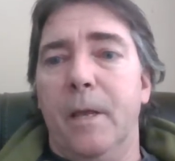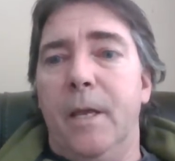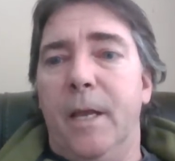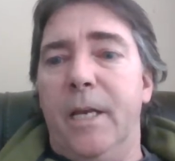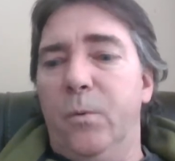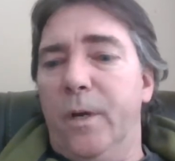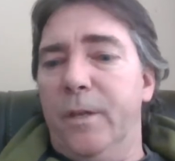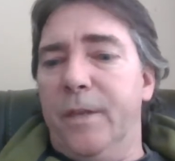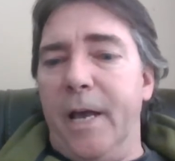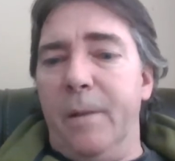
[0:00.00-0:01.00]
Anyway,
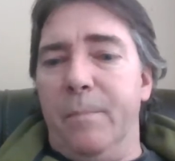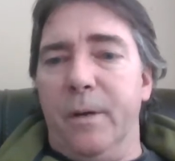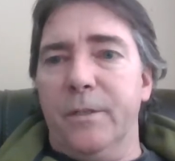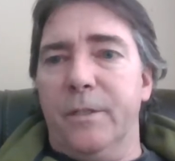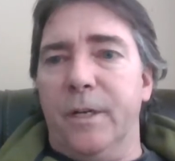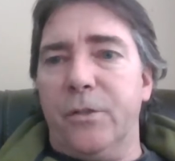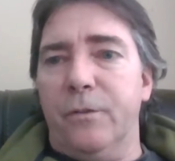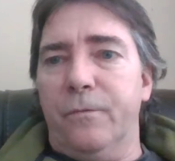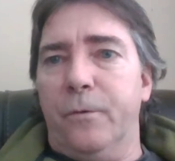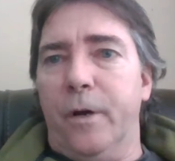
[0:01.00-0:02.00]
that about does
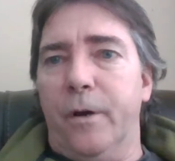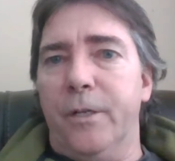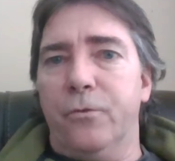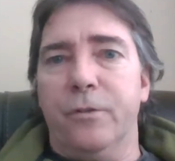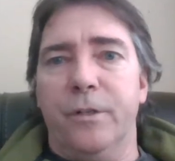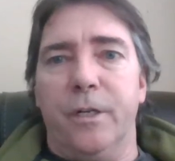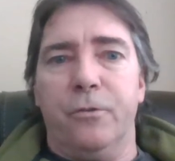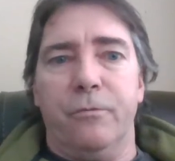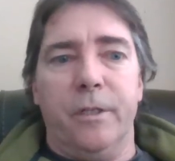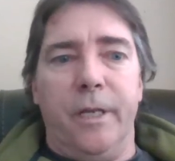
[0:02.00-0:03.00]
it for our
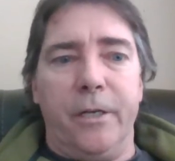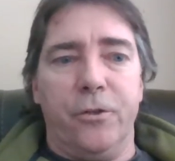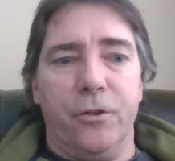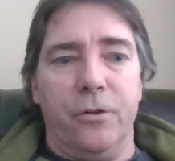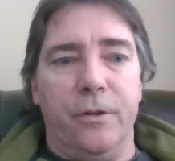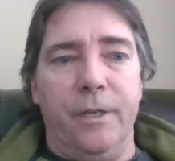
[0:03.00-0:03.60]
introductory lecture.